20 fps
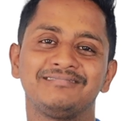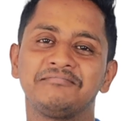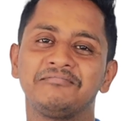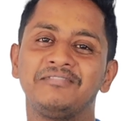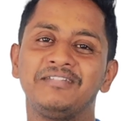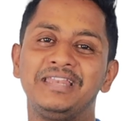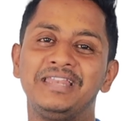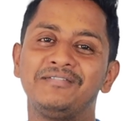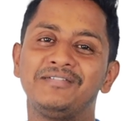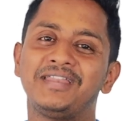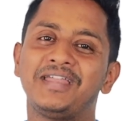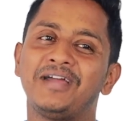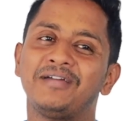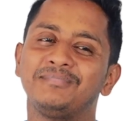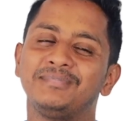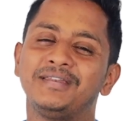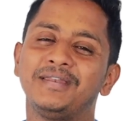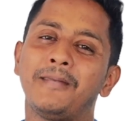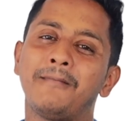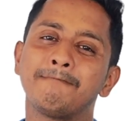will never
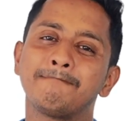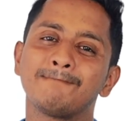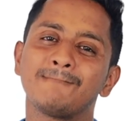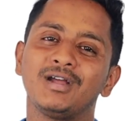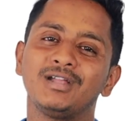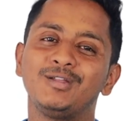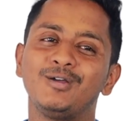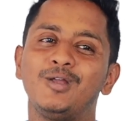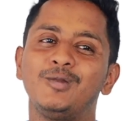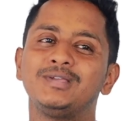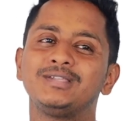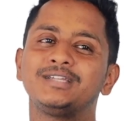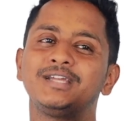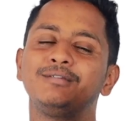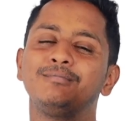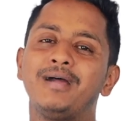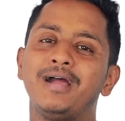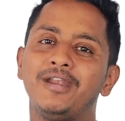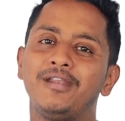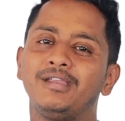happen. They always get
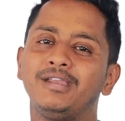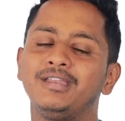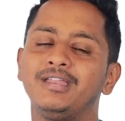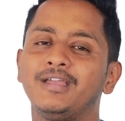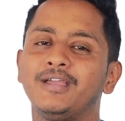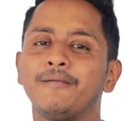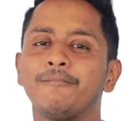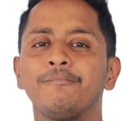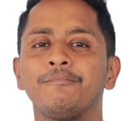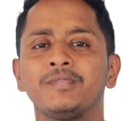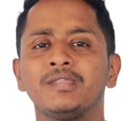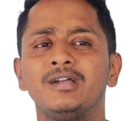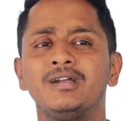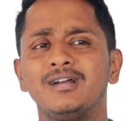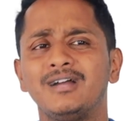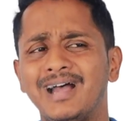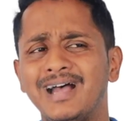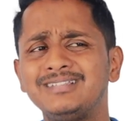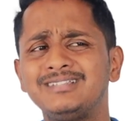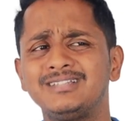bad rating.
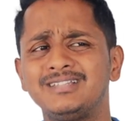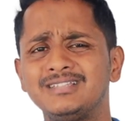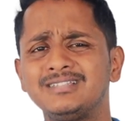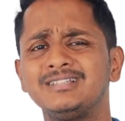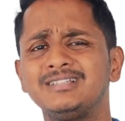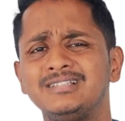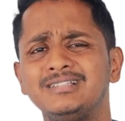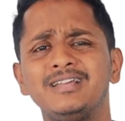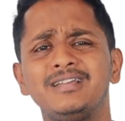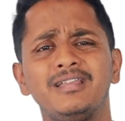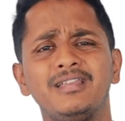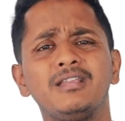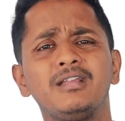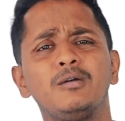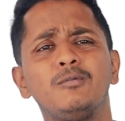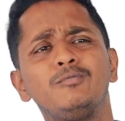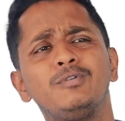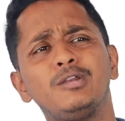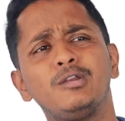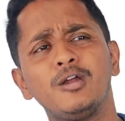As a result, their
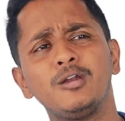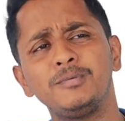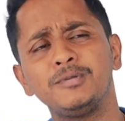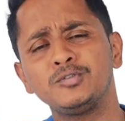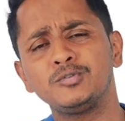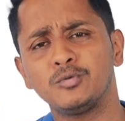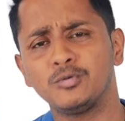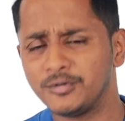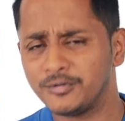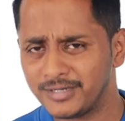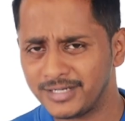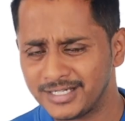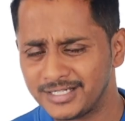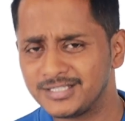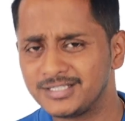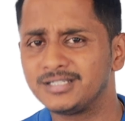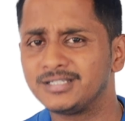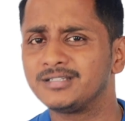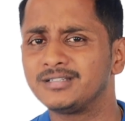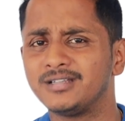income will not be so
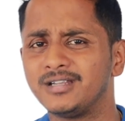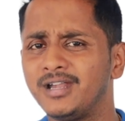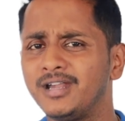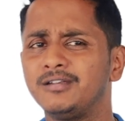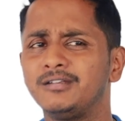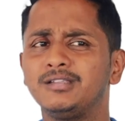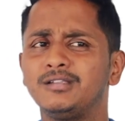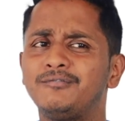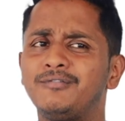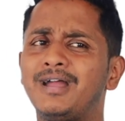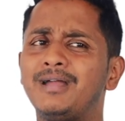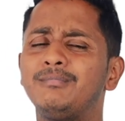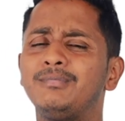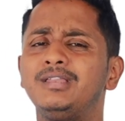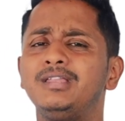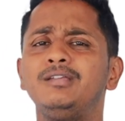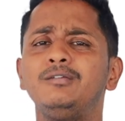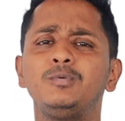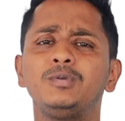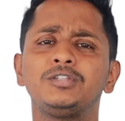great, and the
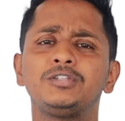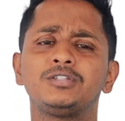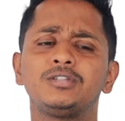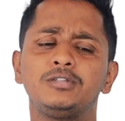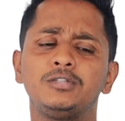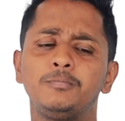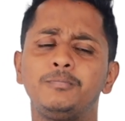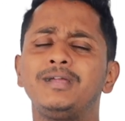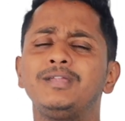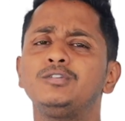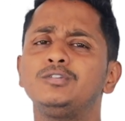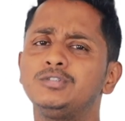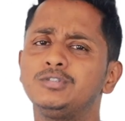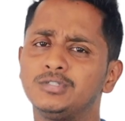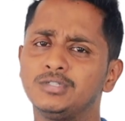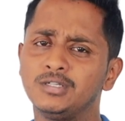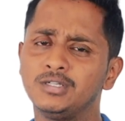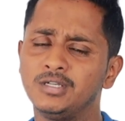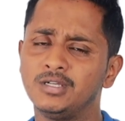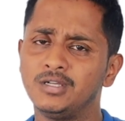family which
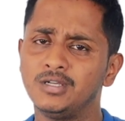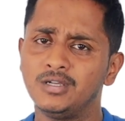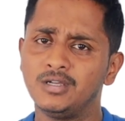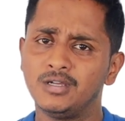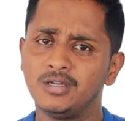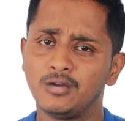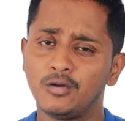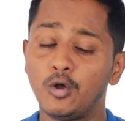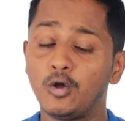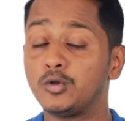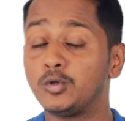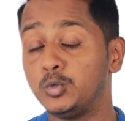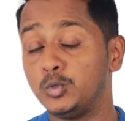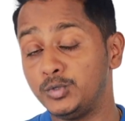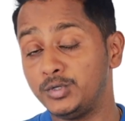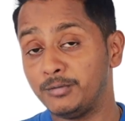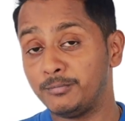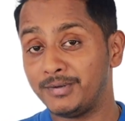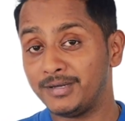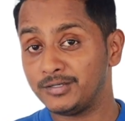depends or who
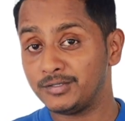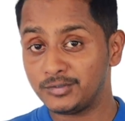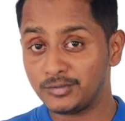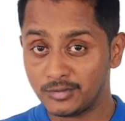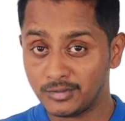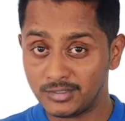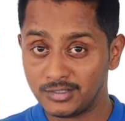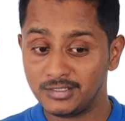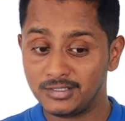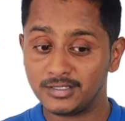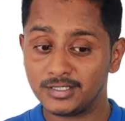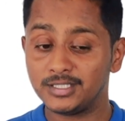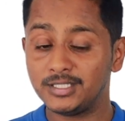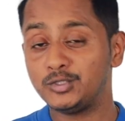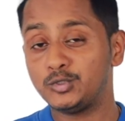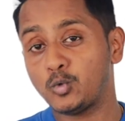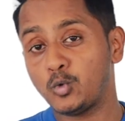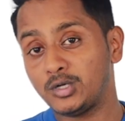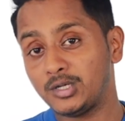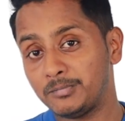depends on
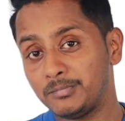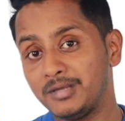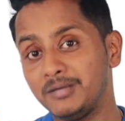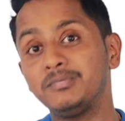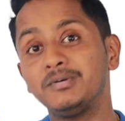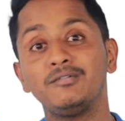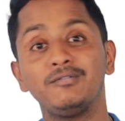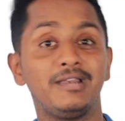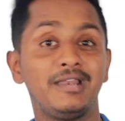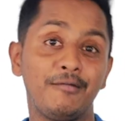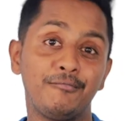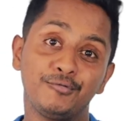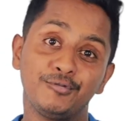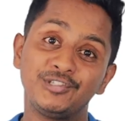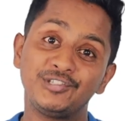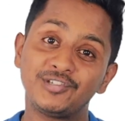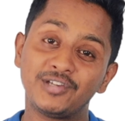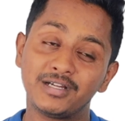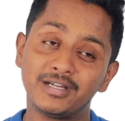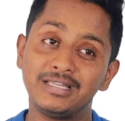these older people will have to
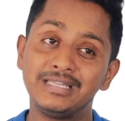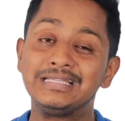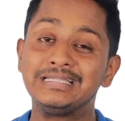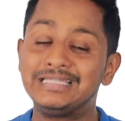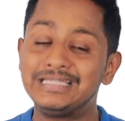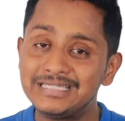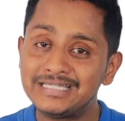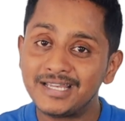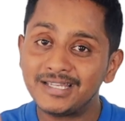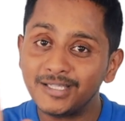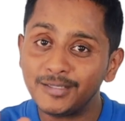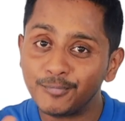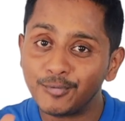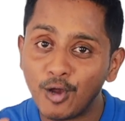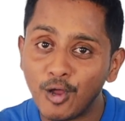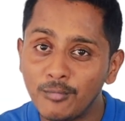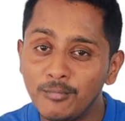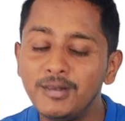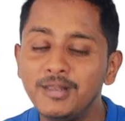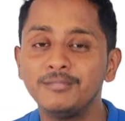struggle. These are the
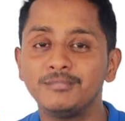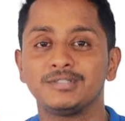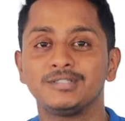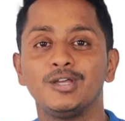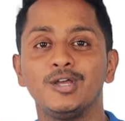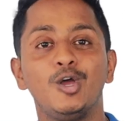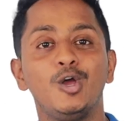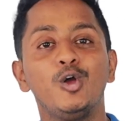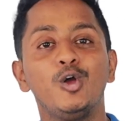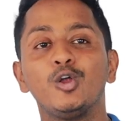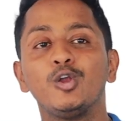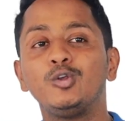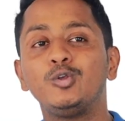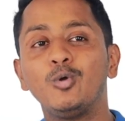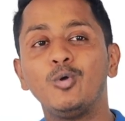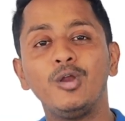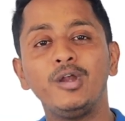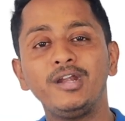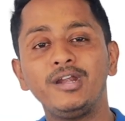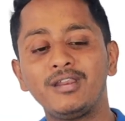problems.
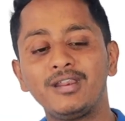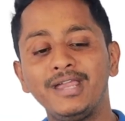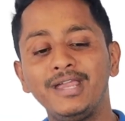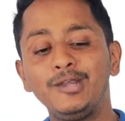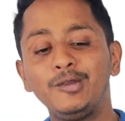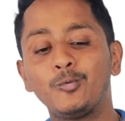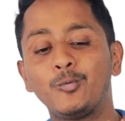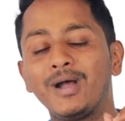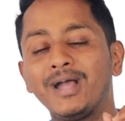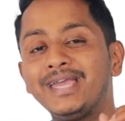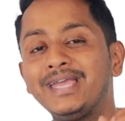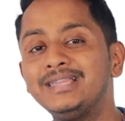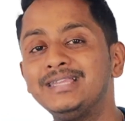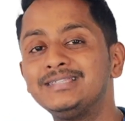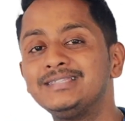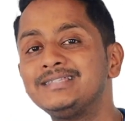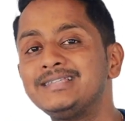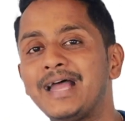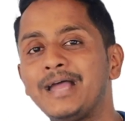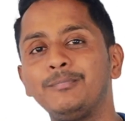Don't write why this
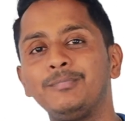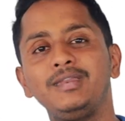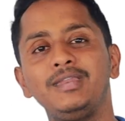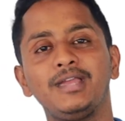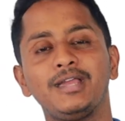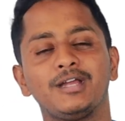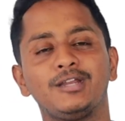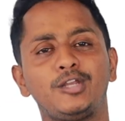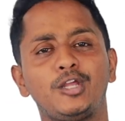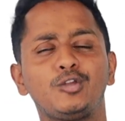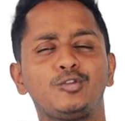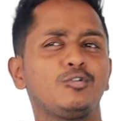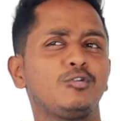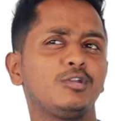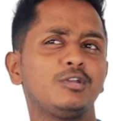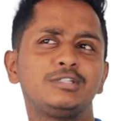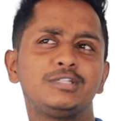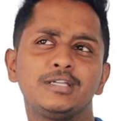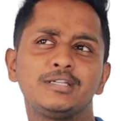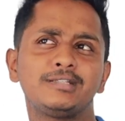is happening.
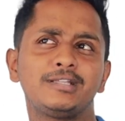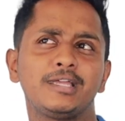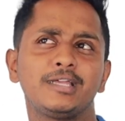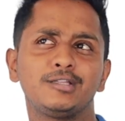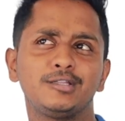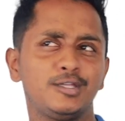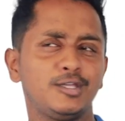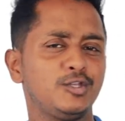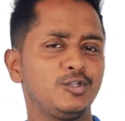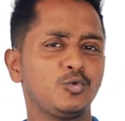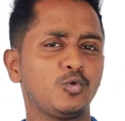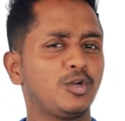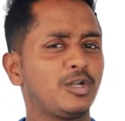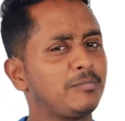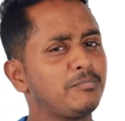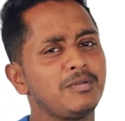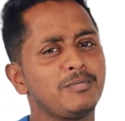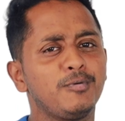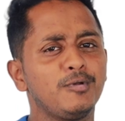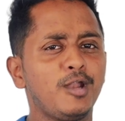Technology is like this, older
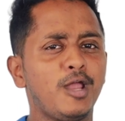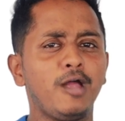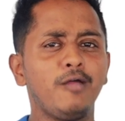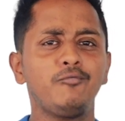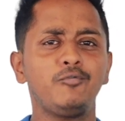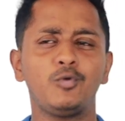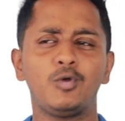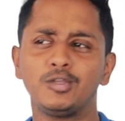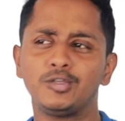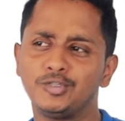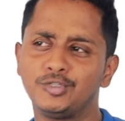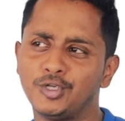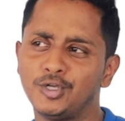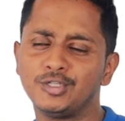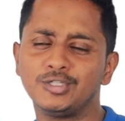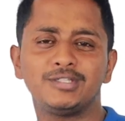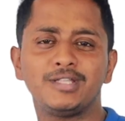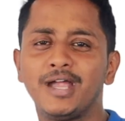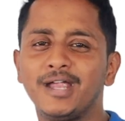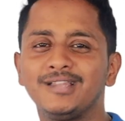people have to
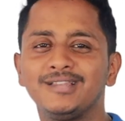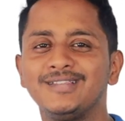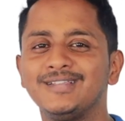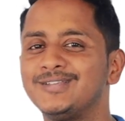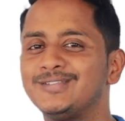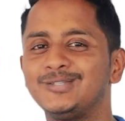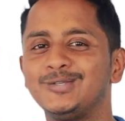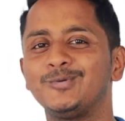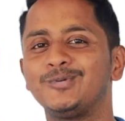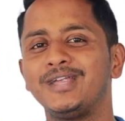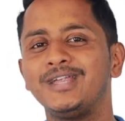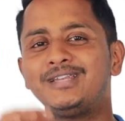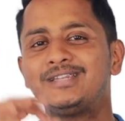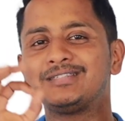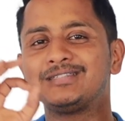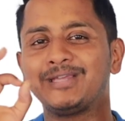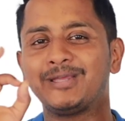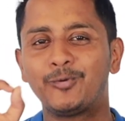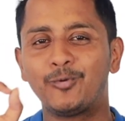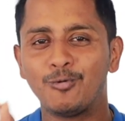adjust that, this. You write
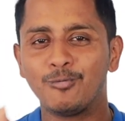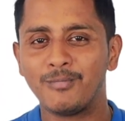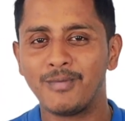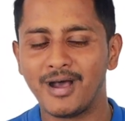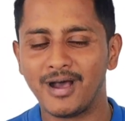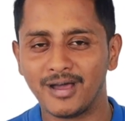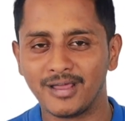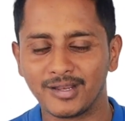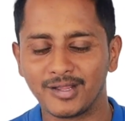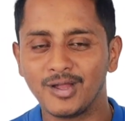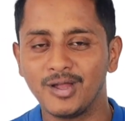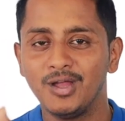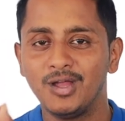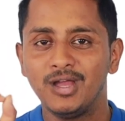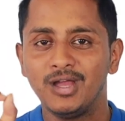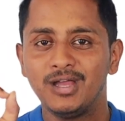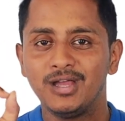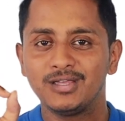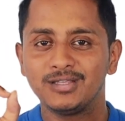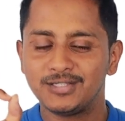0 mark.
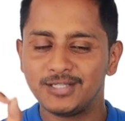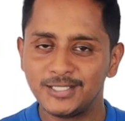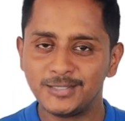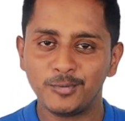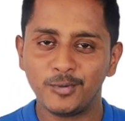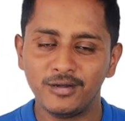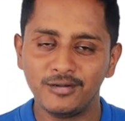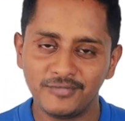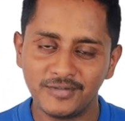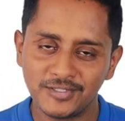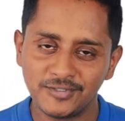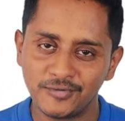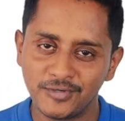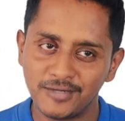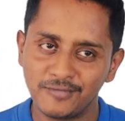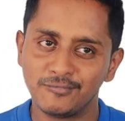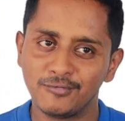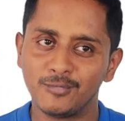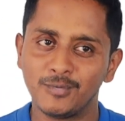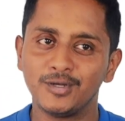6.5
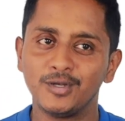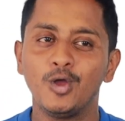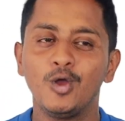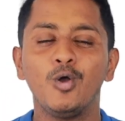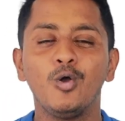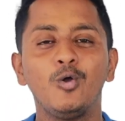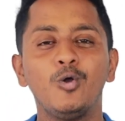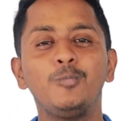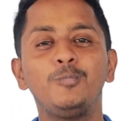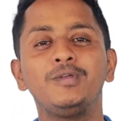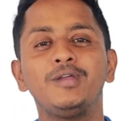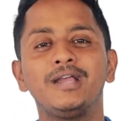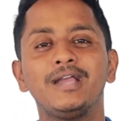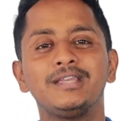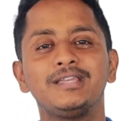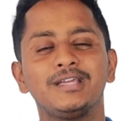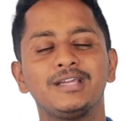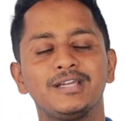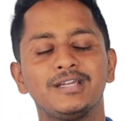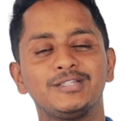straightforward. Hope you are
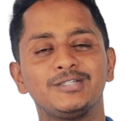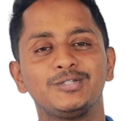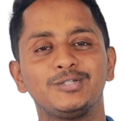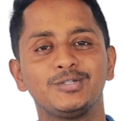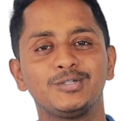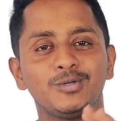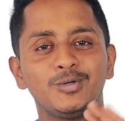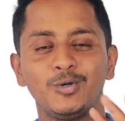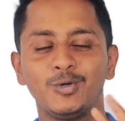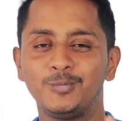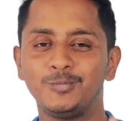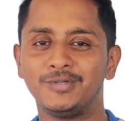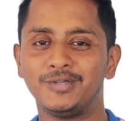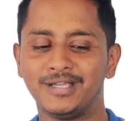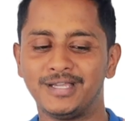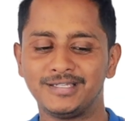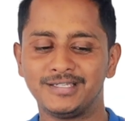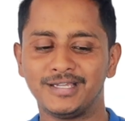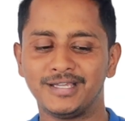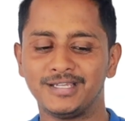getting it. Hope you are
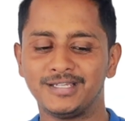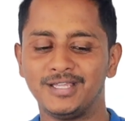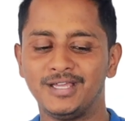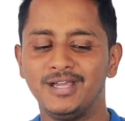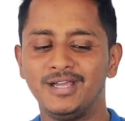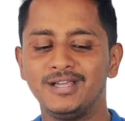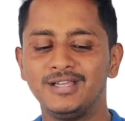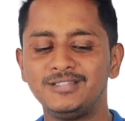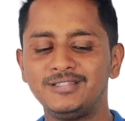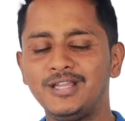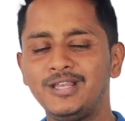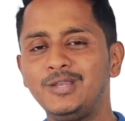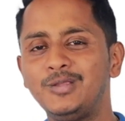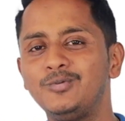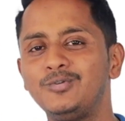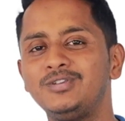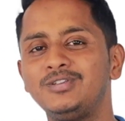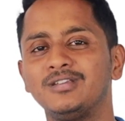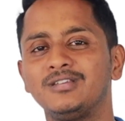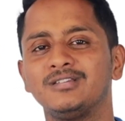getting it.
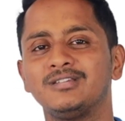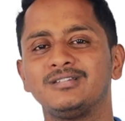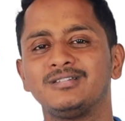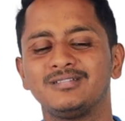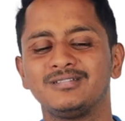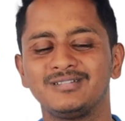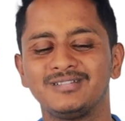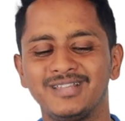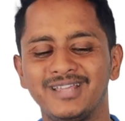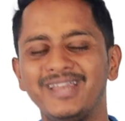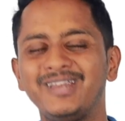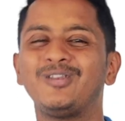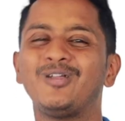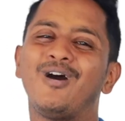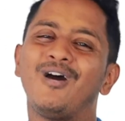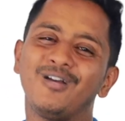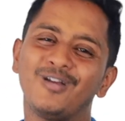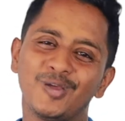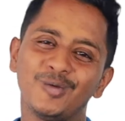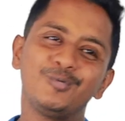Solution. I
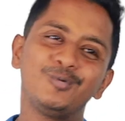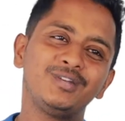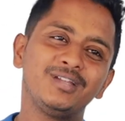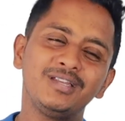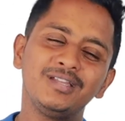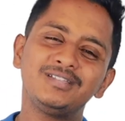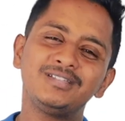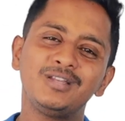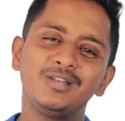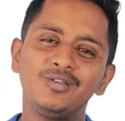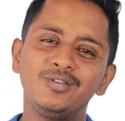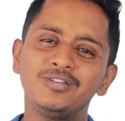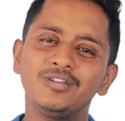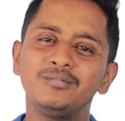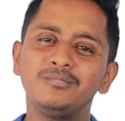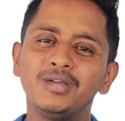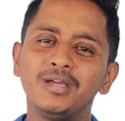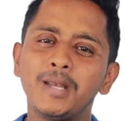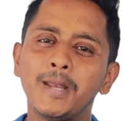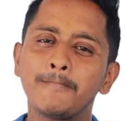talk about any
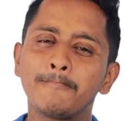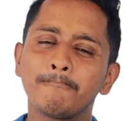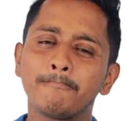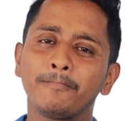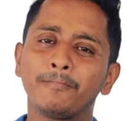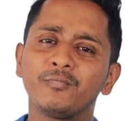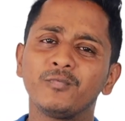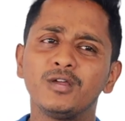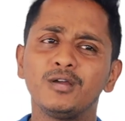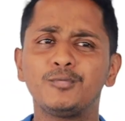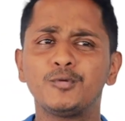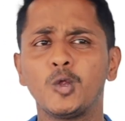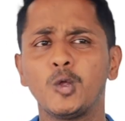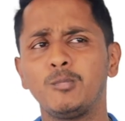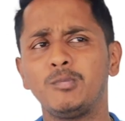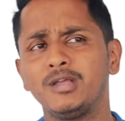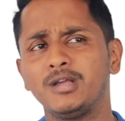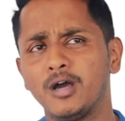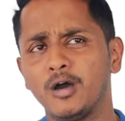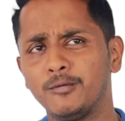solution, man.
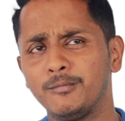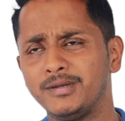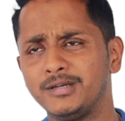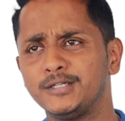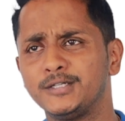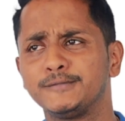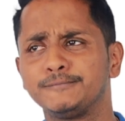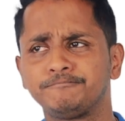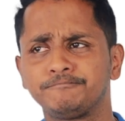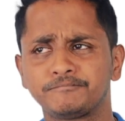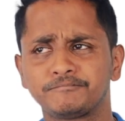Probably government